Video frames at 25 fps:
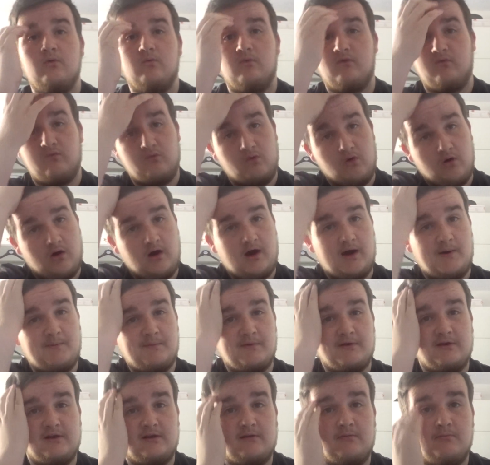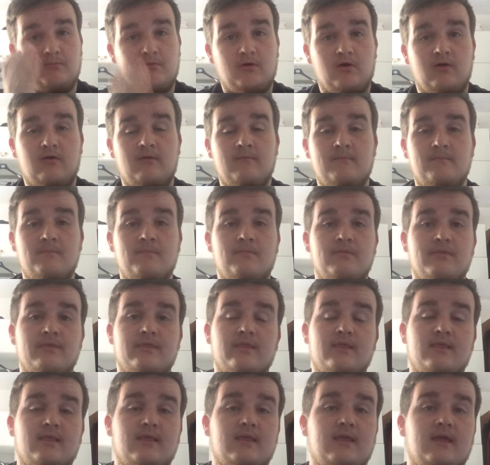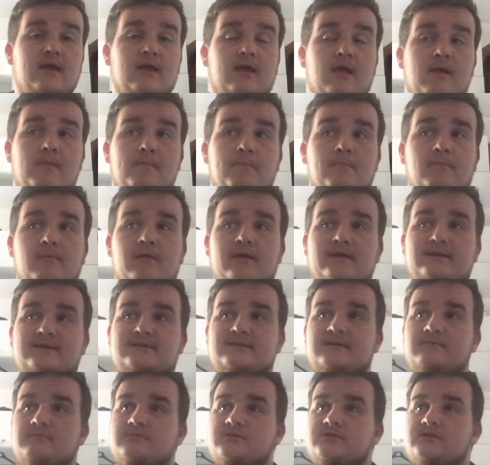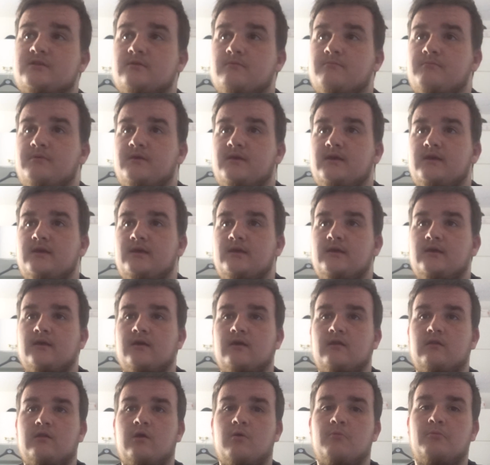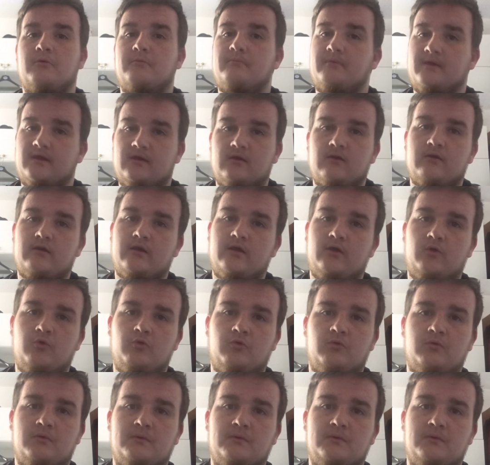with what happened, but it seems to be a little bit better now.